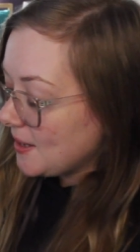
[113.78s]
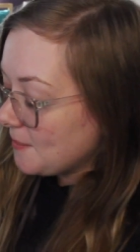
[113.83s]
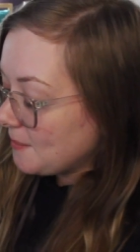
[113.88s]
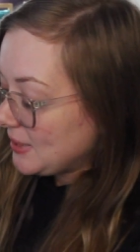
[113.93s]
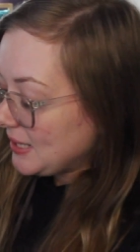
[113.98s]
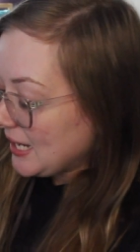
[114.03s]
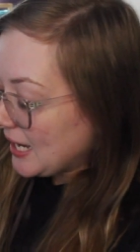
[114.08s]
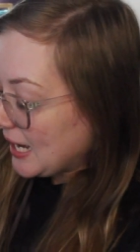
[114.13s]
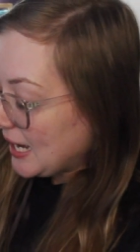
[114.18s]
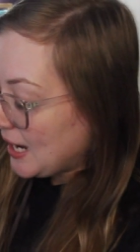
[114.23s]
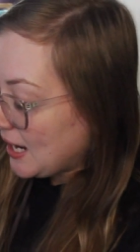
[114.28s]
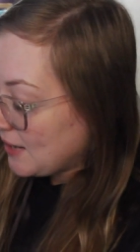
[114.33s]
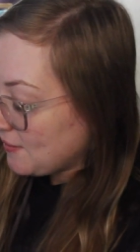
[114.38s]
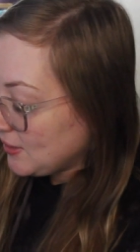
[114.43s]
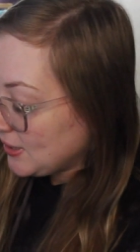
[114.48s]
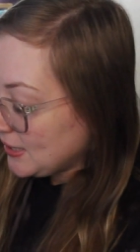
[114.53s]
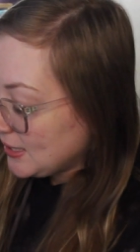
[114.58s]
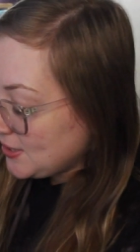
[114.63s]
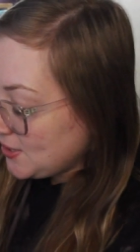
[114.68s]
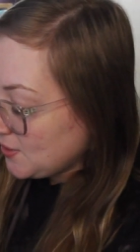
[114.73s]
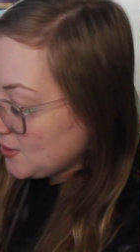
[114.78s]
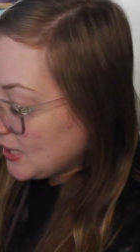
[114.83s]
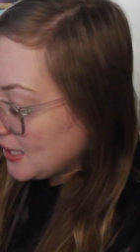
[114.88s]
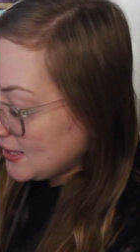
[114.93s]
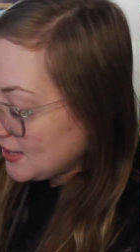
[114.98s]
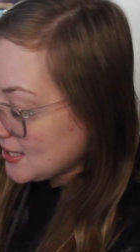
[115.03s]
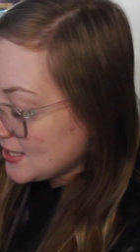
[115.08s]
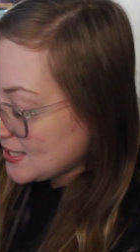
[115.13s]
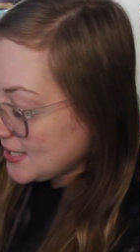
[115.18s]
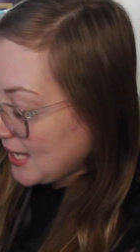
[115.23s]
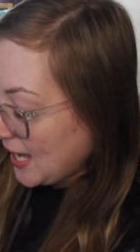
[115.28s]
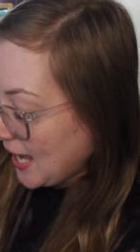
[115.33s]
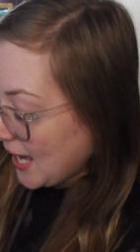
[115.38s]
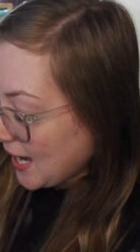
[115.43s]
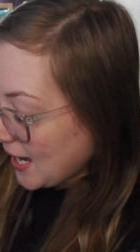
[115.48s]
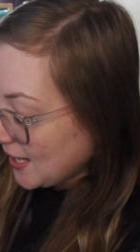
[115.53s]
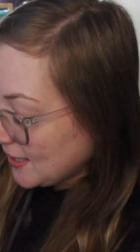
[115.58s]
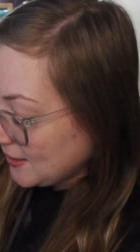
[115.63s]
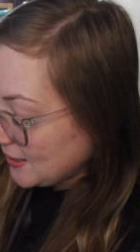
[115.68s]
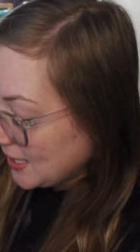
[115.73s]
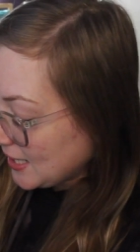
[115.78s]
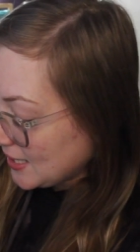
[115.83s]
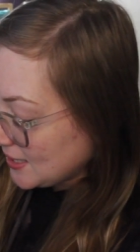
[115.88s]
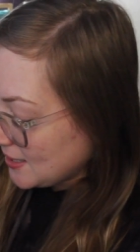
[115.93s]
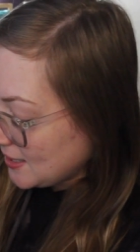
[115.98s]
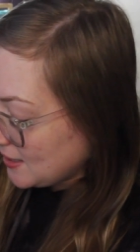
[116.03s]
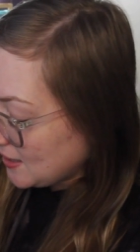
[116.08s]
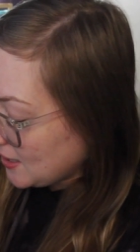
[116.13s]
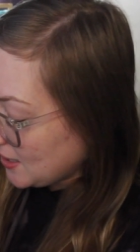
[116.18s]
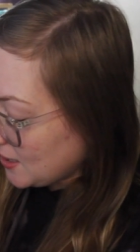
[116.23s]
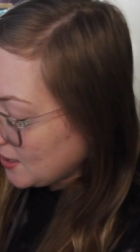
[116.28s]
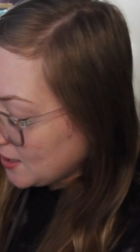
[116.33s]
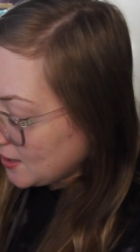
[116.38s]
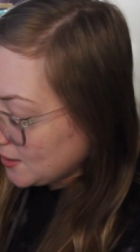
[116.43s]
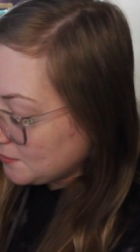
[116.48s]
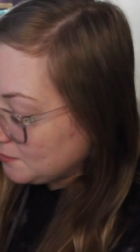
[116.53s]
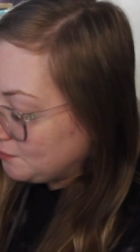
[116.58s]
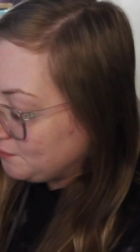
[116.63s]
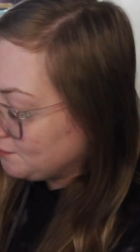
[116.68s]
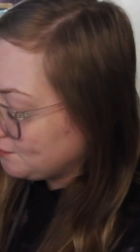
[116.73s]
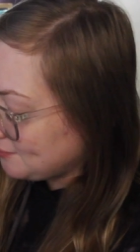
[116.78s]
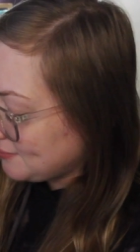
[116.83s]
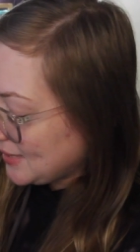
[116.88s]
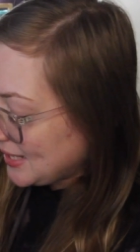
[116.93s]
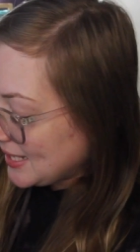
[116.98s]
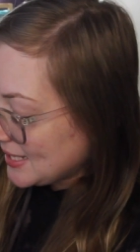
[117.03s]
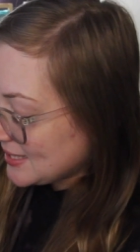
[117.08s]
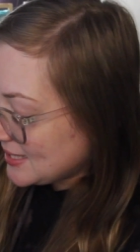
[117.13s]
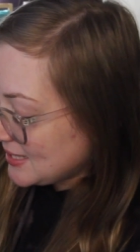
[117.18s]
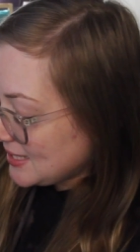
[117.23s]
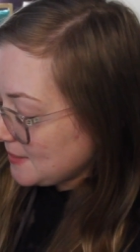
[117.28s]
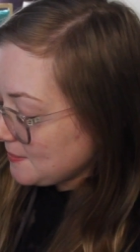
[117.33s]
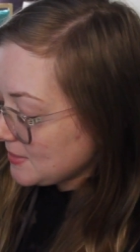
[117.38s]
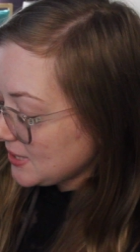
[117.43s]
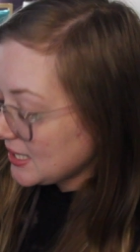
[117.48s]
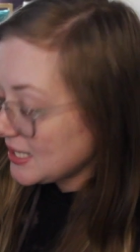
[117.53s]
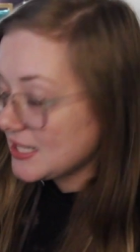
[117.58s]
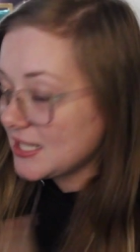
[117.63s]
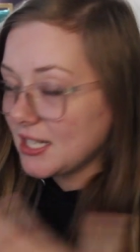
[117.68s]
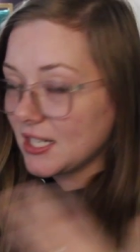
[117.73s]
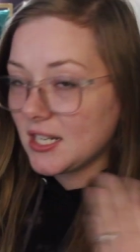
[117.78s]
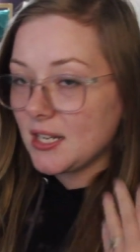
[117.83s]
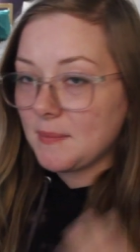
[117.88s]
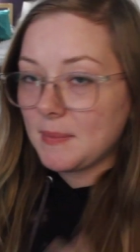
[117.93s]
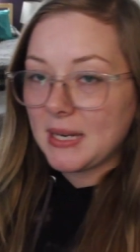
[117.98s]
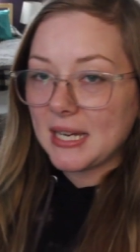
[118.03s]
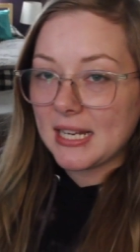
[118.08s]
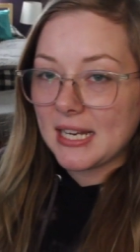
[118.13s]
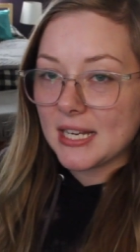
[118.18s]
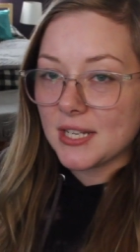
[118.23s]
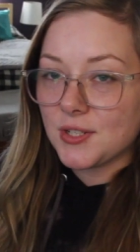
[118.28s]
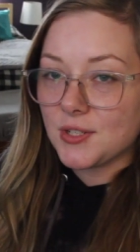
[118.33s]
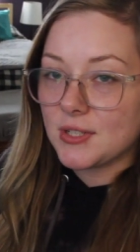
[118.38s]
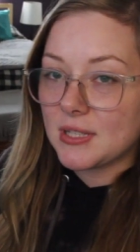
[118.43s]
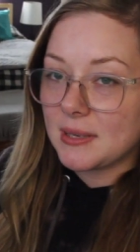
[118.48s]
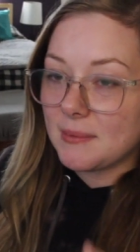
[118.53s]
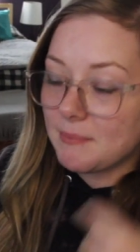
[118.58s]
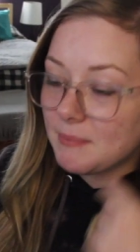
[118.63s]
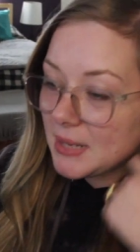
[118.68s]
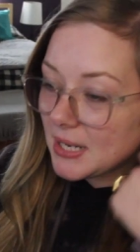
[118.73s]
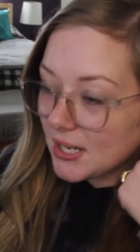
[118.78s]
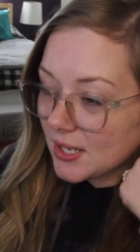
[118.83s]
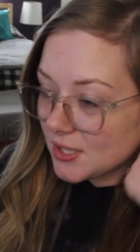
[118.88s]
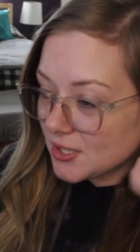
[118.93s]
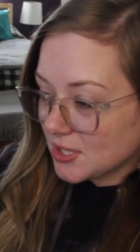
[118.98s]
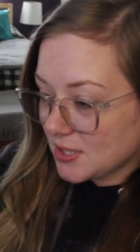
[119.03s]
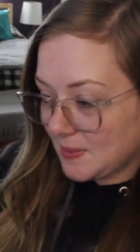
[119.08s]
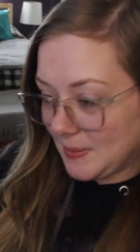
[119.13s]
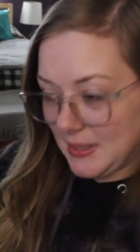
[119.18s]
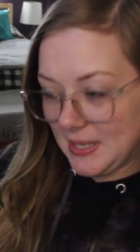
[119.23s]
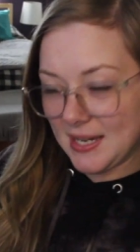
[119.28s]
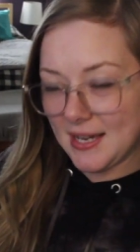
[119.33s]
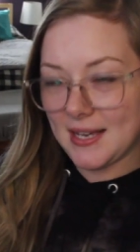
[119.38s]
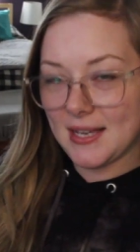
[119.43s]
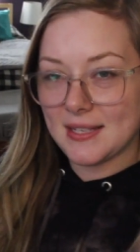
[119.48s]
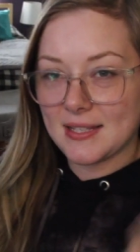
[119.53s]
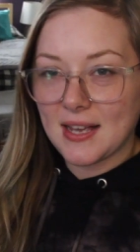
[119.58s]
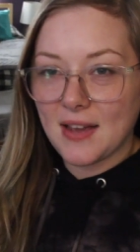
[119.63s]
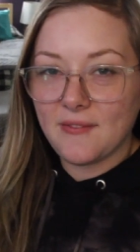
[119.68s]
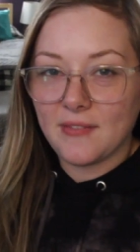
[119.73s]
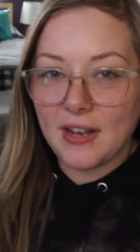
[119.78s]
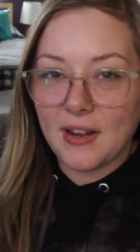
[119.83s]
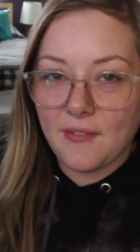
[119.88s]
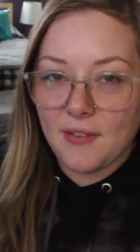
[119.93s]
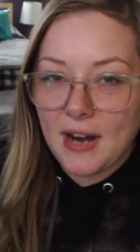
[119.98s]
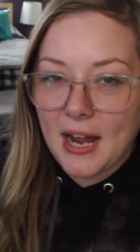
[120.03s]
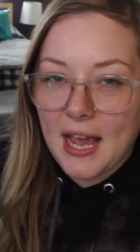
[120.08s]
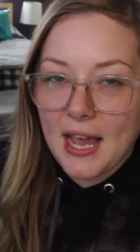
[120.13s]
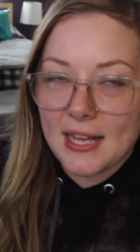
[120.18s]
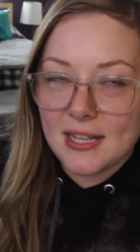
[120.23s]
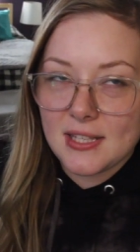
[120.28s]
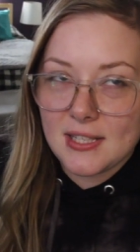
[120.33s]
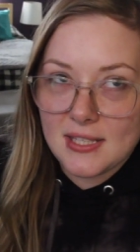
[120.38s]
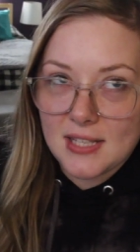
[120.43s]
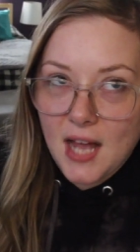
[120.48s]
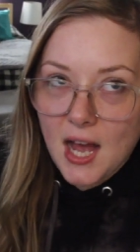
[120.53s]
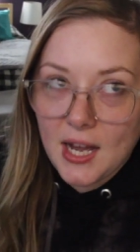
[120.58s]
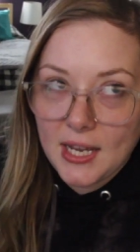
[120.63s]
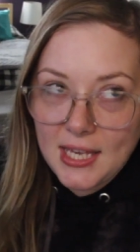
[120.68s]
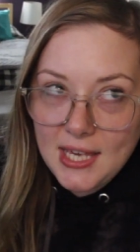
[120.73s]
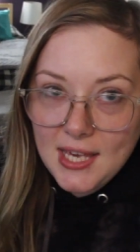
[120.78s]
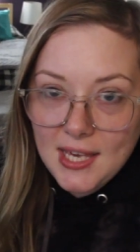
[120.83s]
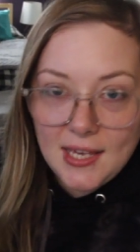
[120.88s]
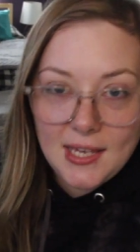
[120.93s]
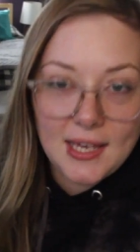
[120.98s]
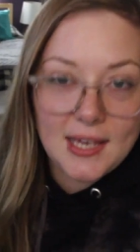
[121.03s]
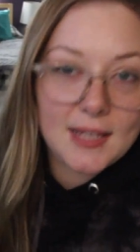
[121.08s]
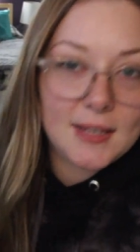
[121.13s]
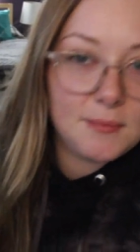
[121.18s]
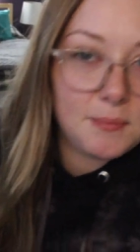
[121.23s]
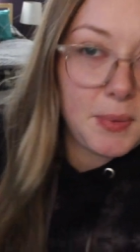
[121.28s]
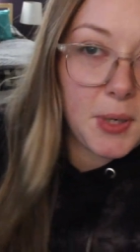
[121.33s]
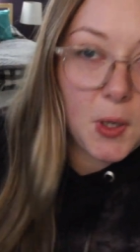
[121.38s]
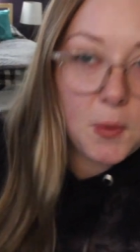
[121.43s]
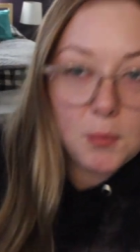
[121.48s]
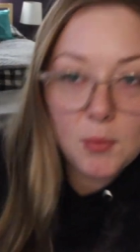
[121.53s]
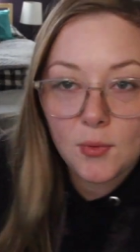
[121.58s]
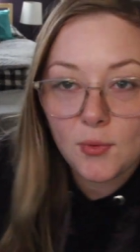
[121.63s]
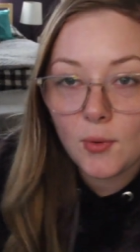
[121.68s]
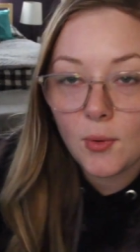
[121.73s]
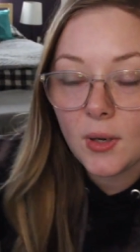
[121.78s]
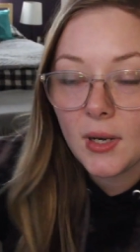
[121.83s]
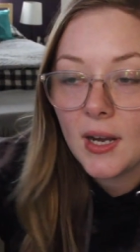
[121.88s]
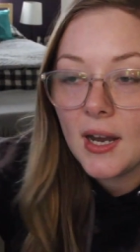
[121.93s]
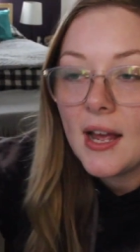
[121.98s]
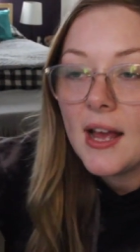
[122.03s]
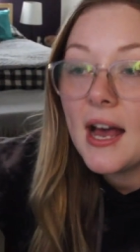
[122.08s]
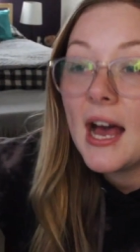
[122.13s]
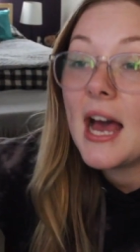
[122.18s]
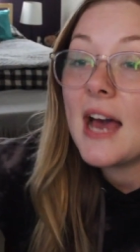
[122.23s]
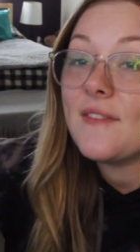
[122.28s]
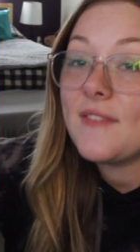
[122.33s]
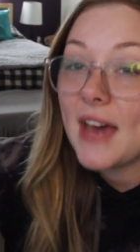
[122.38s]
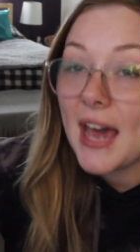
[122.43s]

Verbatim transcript: but yeah I really do like this can it um it seems like it's gonna be an interesting beer just because I've never had sake and beer before. I've